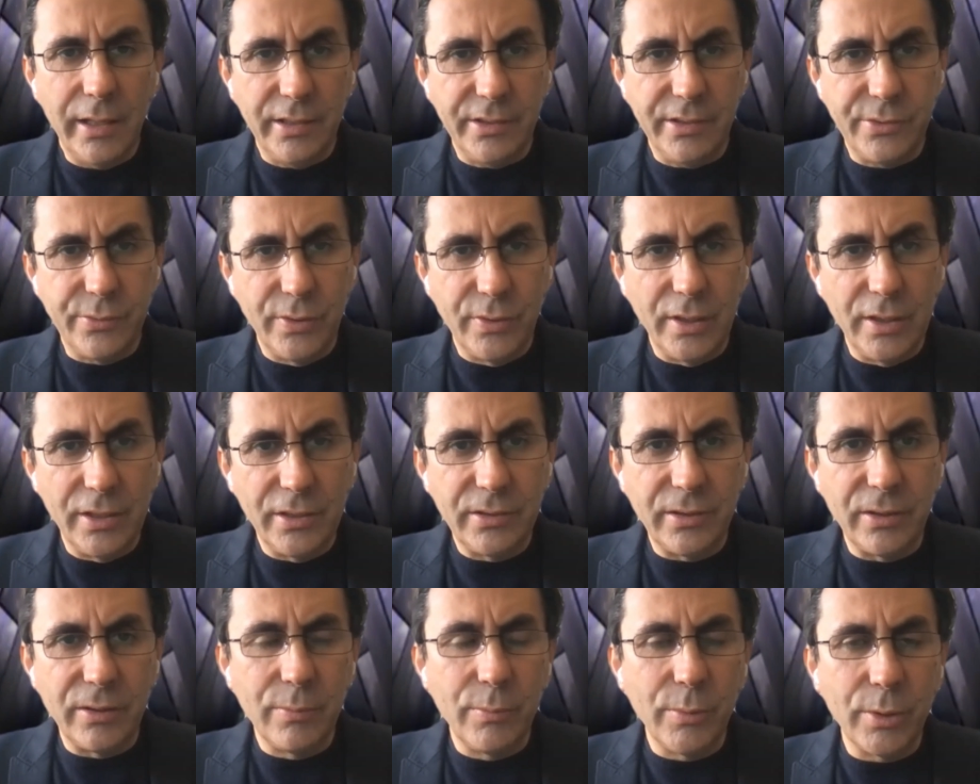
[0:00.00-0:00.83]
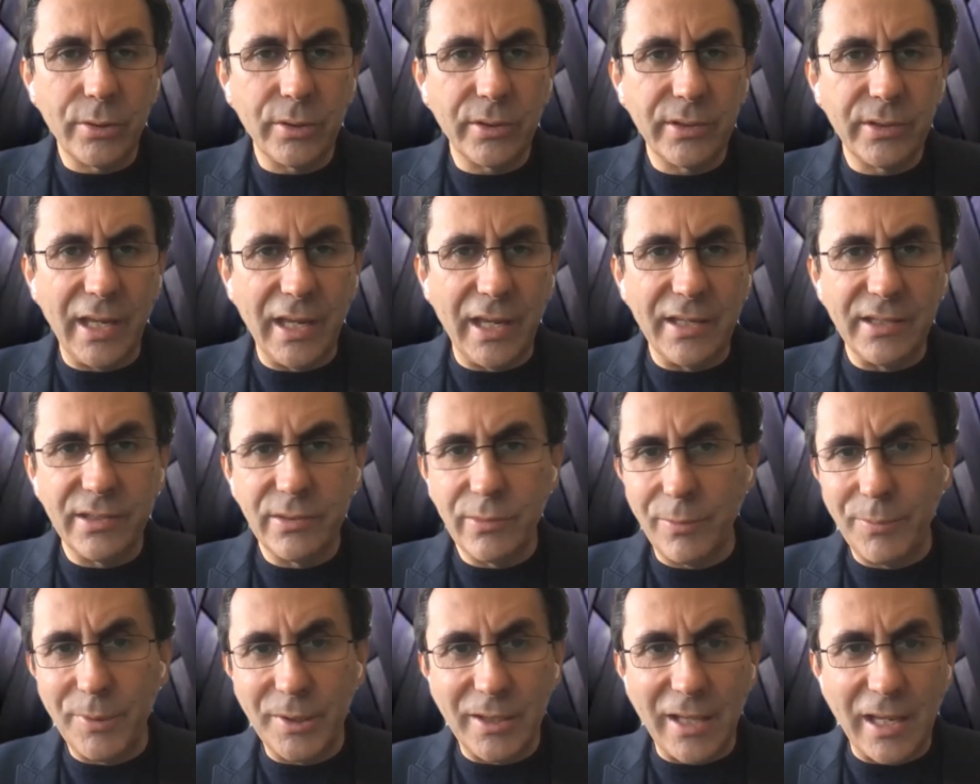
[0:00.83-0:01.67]
is really to democratize,
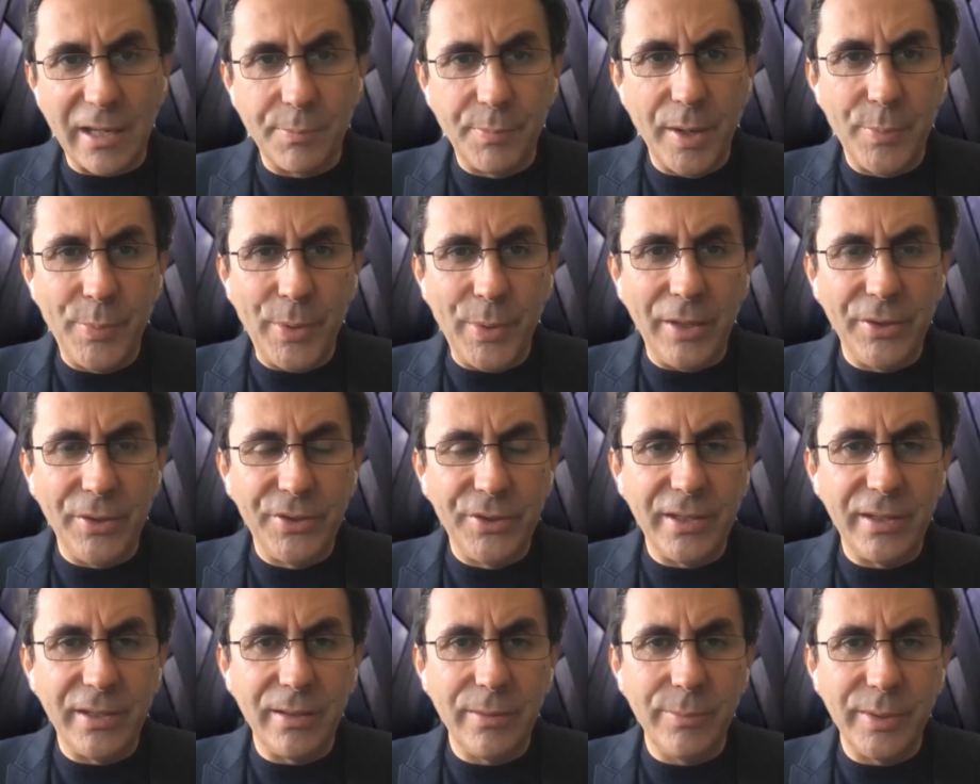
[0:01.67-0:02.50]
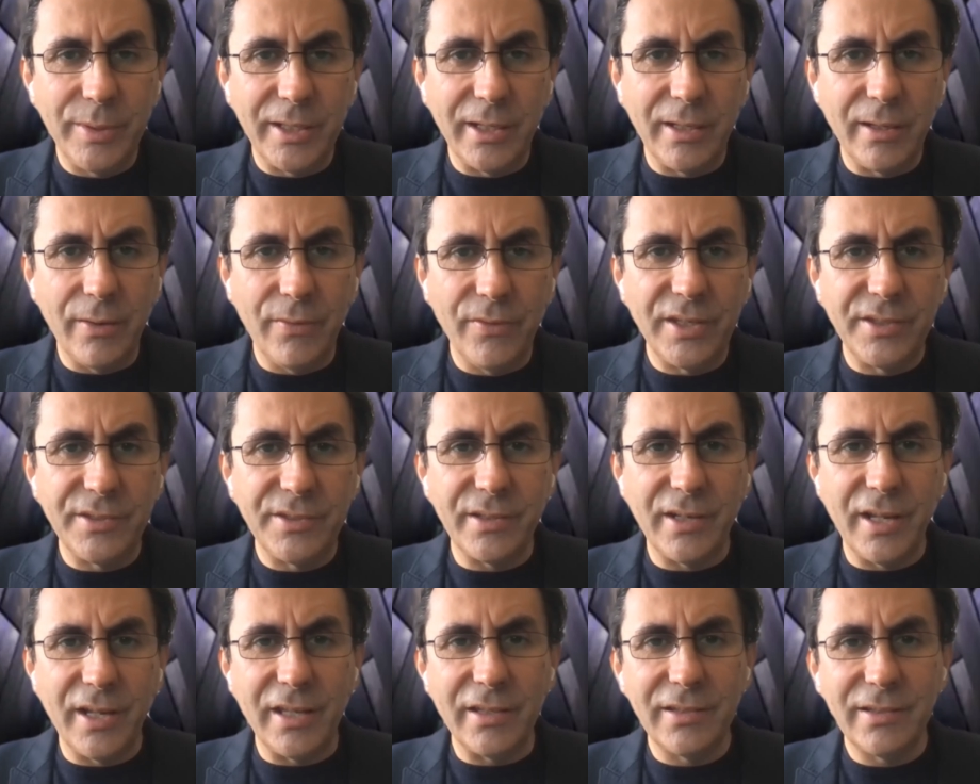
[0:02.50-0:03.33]
a bit like PayPal did in the beginning of the
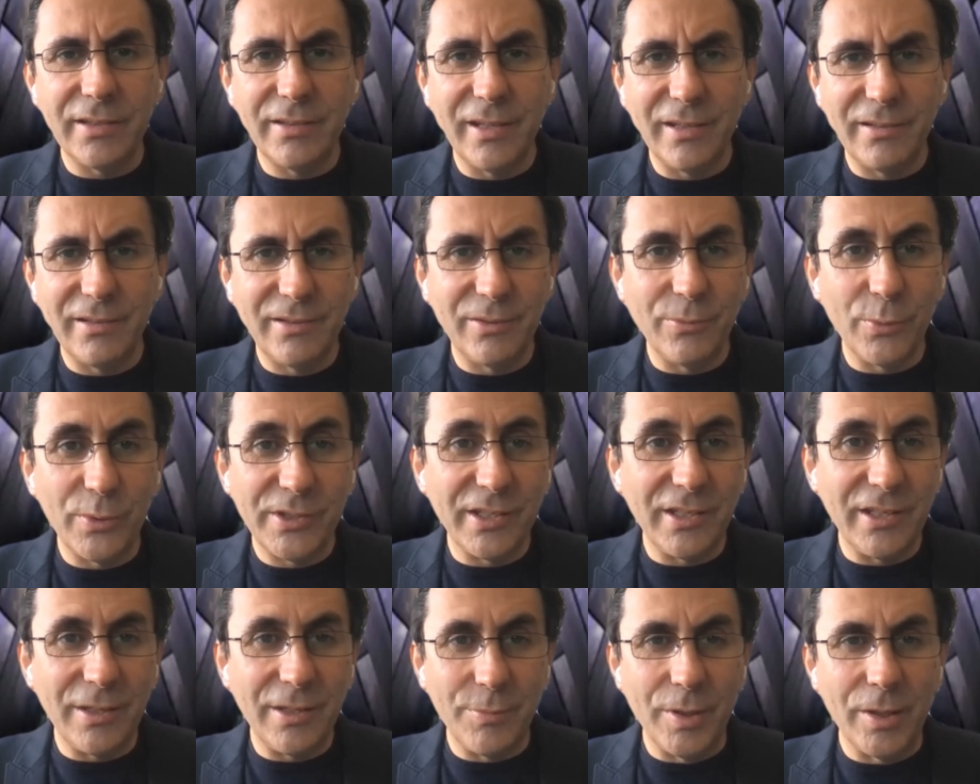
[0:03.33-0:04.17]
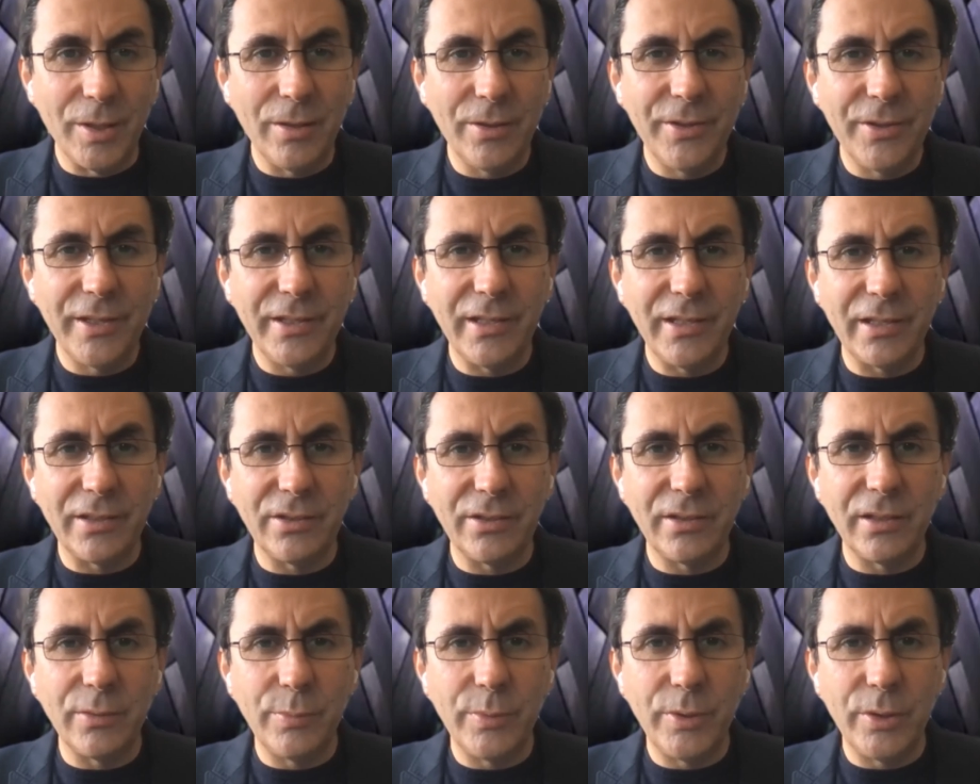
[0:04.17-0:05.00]
internet, that it was an email that
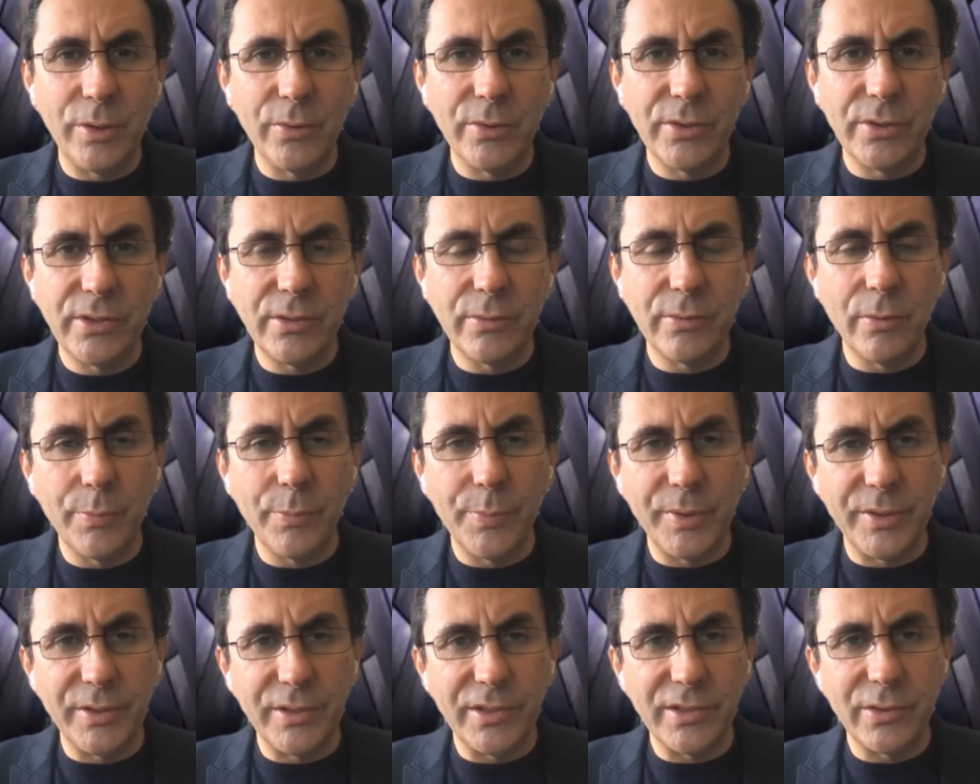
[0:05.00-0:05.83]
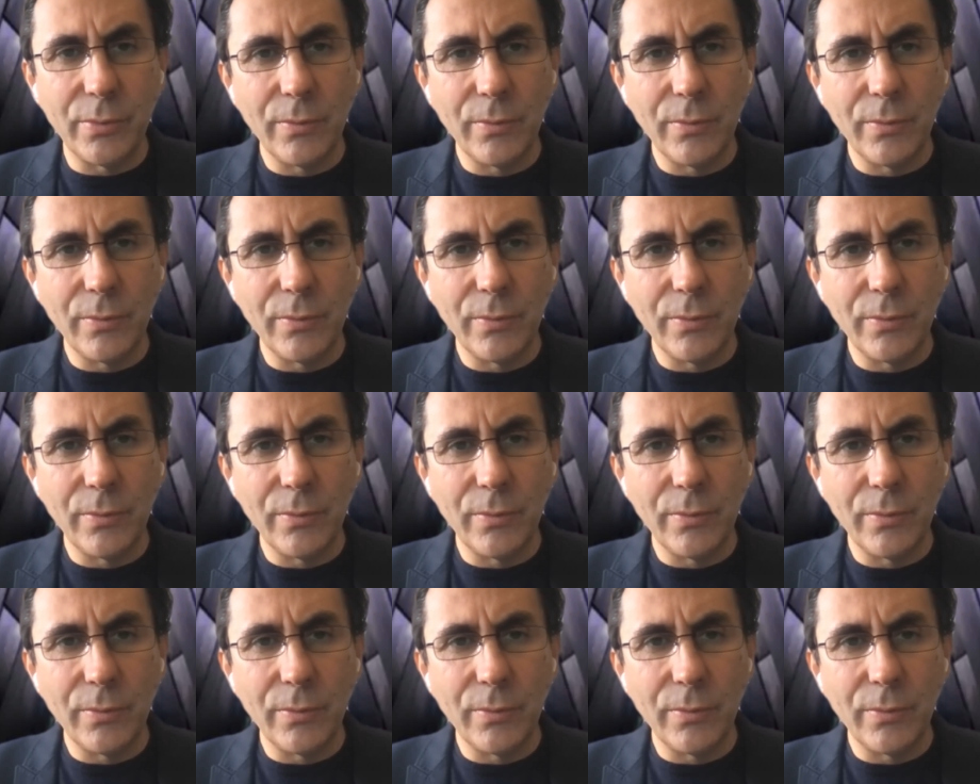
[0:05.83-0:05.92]
actually could be used to open this.